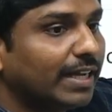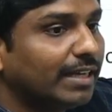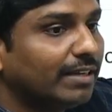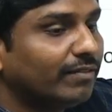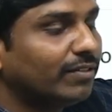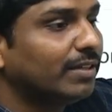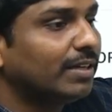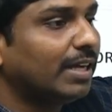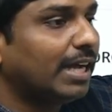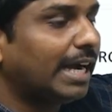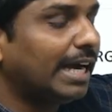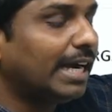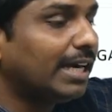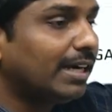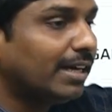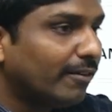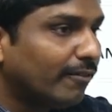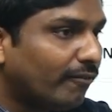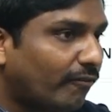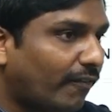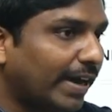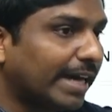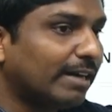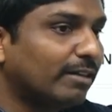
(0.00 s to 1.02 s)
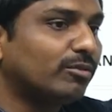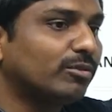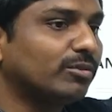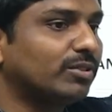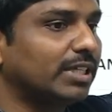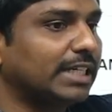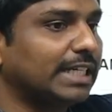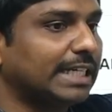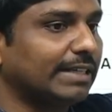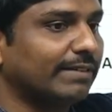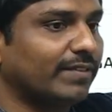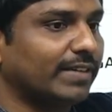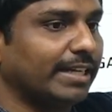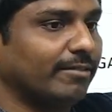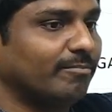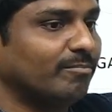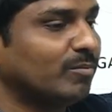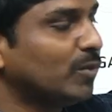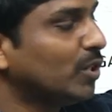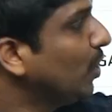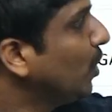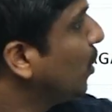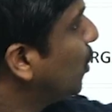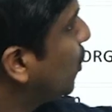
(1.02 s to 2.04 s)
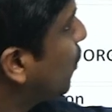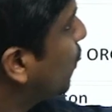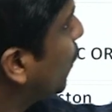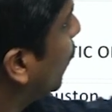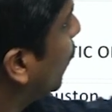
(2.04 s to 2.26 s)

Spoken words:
and 5 to 35. So